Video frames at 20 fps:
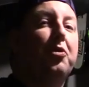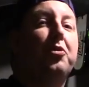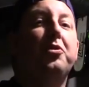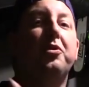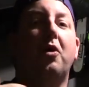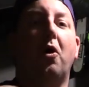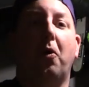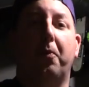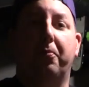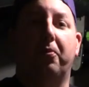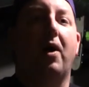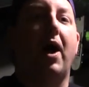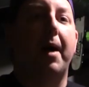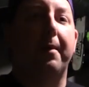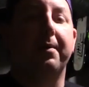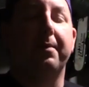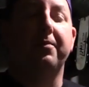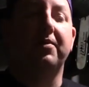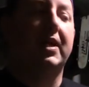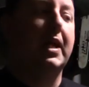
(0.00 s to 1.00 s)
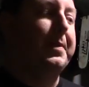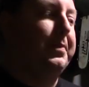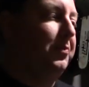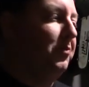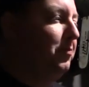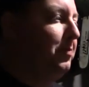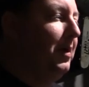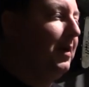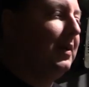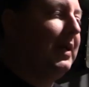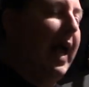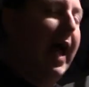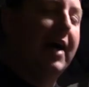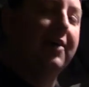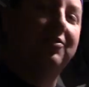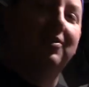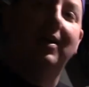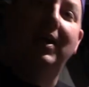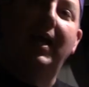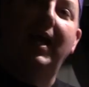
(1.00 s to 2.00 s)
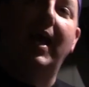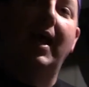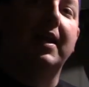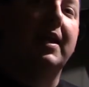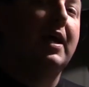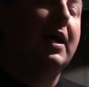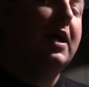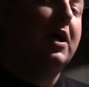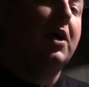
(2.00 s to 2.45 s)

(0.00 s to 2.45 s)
with no problem. It keeps some spare gas on hand,